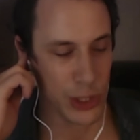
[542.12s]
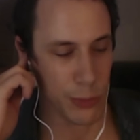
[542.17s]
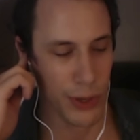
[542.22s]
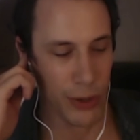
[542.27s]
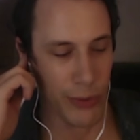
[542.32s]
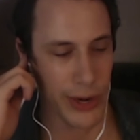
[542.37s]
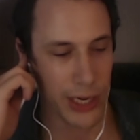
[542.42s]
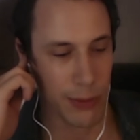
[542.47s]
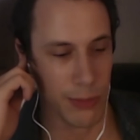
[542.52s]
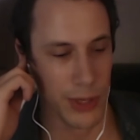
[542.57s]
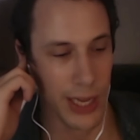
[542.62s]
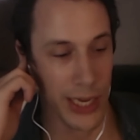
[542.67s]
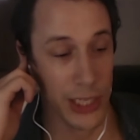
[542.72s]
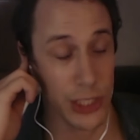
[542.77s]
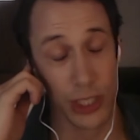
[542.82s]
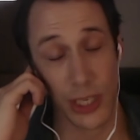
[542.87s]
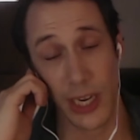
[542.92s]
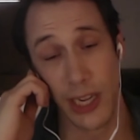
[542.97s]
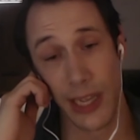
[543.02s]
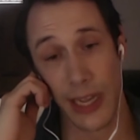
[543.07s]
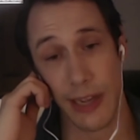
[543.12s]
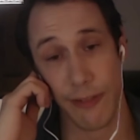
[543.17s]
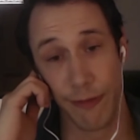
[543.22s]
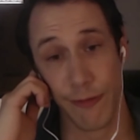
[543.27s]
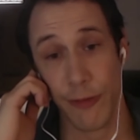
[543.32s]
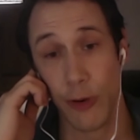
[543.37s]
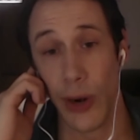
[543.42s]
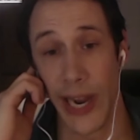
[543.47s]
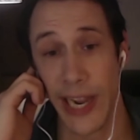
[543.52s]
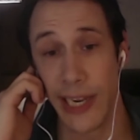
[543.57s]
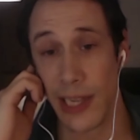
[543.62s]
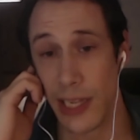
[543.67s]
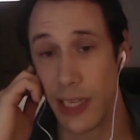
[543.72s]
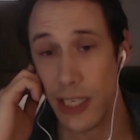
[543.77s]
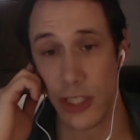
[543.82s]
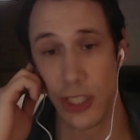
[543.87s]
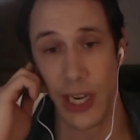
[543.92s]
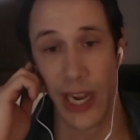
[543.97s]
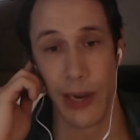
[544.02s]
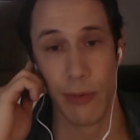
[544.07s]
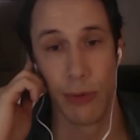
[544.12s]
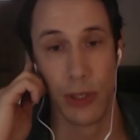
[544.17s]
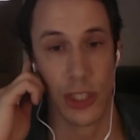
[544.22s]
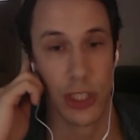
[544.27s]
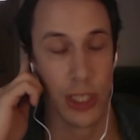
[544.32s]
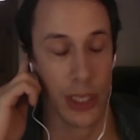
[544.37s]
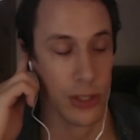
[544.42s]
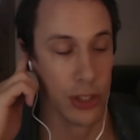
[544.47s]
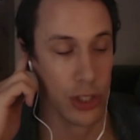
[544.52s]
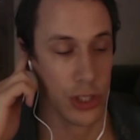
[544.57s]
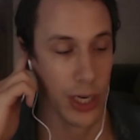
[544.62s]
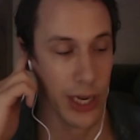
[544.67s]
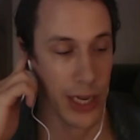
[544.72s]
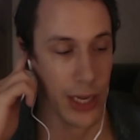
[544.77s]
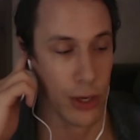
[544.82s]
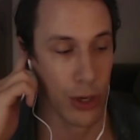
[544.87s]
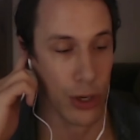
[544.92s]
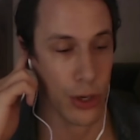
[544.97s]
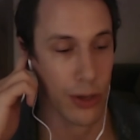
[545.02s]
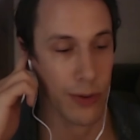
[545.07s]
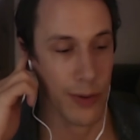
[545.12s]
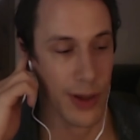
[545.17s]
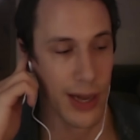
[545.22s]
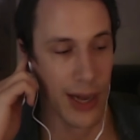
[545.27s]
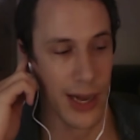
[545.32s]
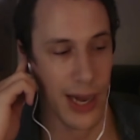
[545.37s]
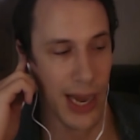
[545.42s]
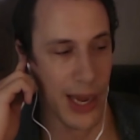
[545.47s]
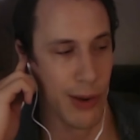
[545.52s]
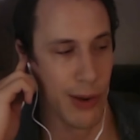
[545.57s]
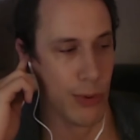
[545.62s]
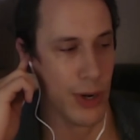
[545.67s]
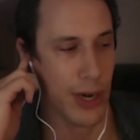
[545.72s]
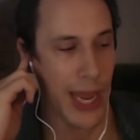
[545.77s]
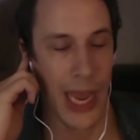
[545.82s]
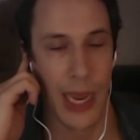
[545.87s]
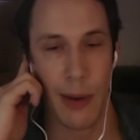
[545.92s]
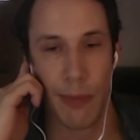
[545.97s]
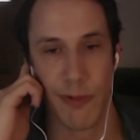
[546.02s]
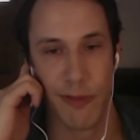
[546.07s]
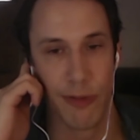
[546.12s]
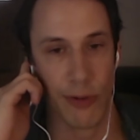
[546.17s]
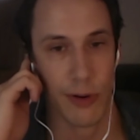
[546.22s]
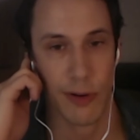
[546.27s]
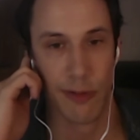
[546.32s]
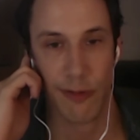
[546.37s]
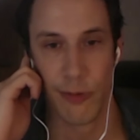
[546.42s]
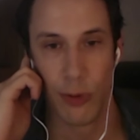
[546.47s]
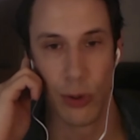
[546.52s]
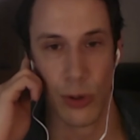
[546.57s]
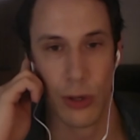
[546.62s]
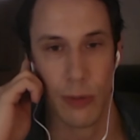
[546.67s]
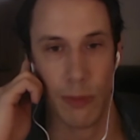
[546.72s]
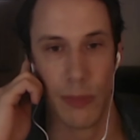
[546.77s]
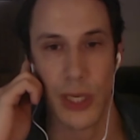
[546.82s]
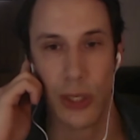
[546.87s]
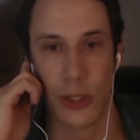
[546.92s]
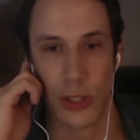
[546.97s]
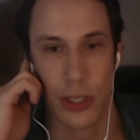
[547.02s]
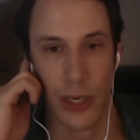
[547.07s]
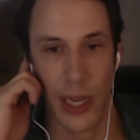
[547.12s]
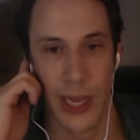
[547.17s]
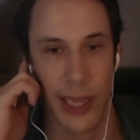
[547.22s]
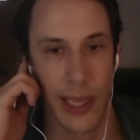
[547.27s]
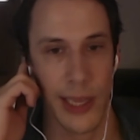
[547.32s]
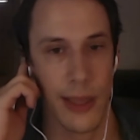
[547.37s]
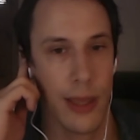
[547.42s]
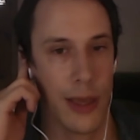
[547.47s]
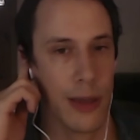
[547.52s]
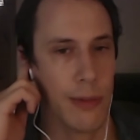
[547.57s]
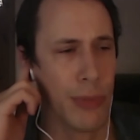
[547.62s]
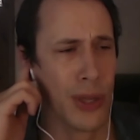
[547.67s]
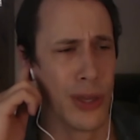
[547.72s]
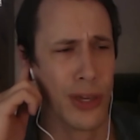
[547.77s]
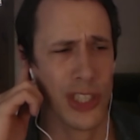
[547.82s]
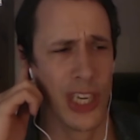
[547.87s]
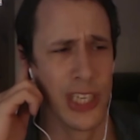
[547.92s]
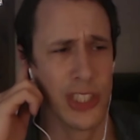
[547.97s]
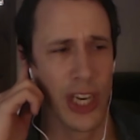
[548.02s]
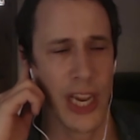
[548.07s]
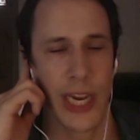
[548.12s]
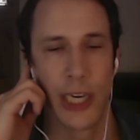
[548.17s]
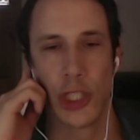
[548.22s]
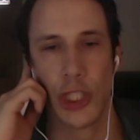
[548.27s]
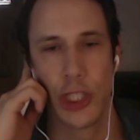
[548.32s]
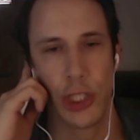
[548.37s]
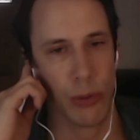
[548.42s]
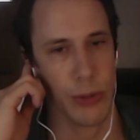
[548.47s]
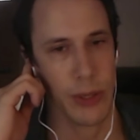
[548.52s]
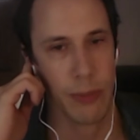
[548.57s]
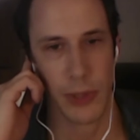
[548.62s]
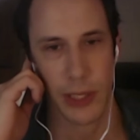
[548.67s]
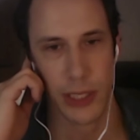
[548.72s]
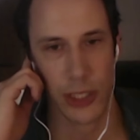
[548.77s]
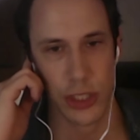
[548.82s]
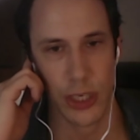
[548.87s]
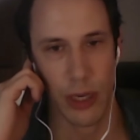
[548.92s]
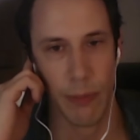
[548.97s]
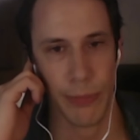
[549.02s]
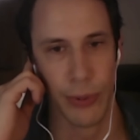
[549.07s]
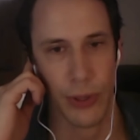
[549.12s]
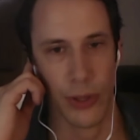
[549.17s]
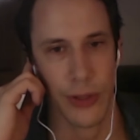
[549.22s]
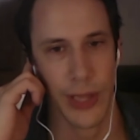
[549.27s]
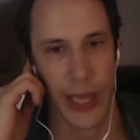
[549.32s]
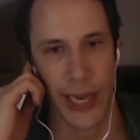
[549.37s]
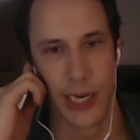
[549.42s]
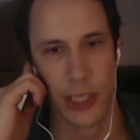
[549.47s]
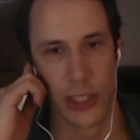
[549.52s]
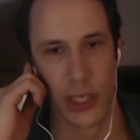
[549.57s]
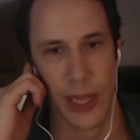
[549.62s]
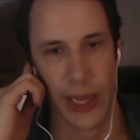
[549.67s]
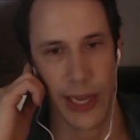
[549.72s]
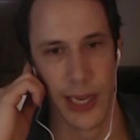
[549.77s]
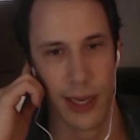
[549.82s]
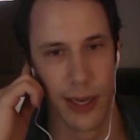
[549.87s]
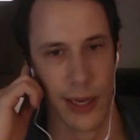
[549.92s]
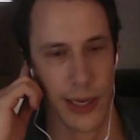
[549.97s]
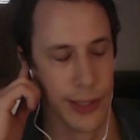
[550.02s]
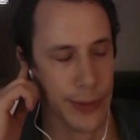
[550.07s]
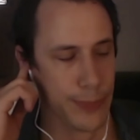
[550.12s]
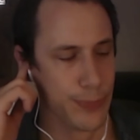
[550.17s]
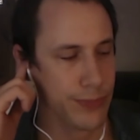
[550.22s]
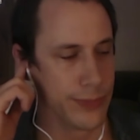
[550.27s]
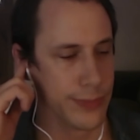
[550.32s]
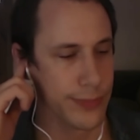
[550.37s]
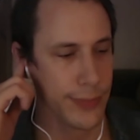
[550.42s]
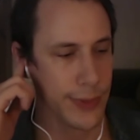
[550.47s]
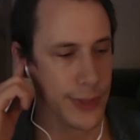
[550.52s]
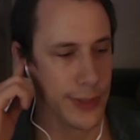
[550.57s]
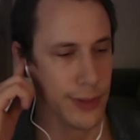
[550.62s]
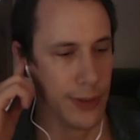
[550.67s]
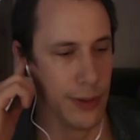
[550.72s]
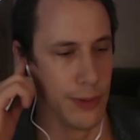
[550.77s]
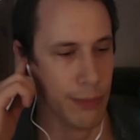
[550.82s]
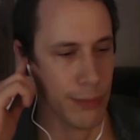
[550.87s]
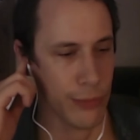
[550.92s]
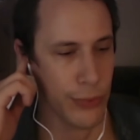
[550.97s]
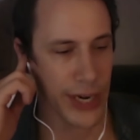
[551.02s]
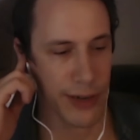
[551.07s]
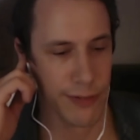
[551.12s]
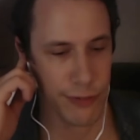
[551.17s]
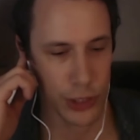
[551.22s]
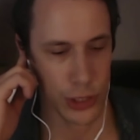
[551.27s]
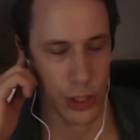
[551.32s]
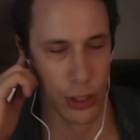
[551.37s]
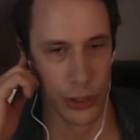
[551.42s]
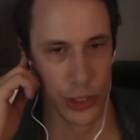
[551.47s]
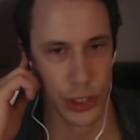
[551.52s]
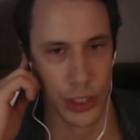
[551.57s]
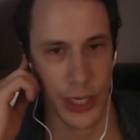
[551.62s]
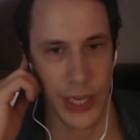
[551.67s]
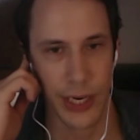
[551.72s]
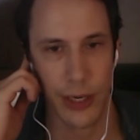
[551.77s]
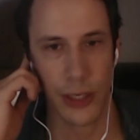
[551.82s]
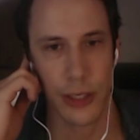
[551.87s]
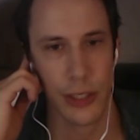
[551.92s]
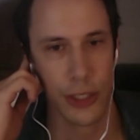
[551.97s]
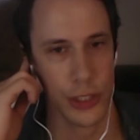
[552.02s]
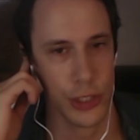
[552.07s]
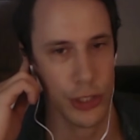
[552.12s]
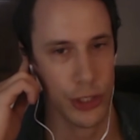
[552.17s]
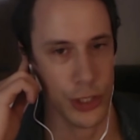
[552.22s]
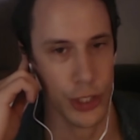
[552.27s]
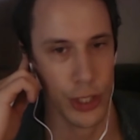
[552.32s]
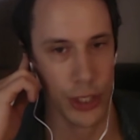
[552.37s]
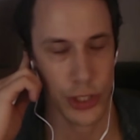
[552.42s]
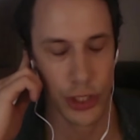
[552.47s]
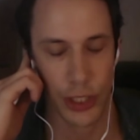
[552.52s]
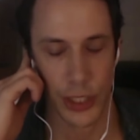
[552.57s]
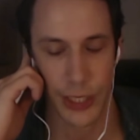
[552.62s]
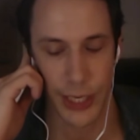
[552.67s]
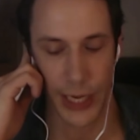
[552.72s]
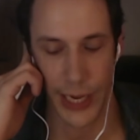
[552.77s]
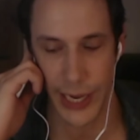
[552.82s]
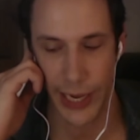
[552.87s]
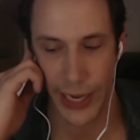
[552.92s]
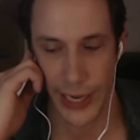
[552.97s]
What's my recommendation? For athletes, I would still say I would aim for 4 meals a day, because that's extremely simple. That is like breakfast, lunch, dinner, just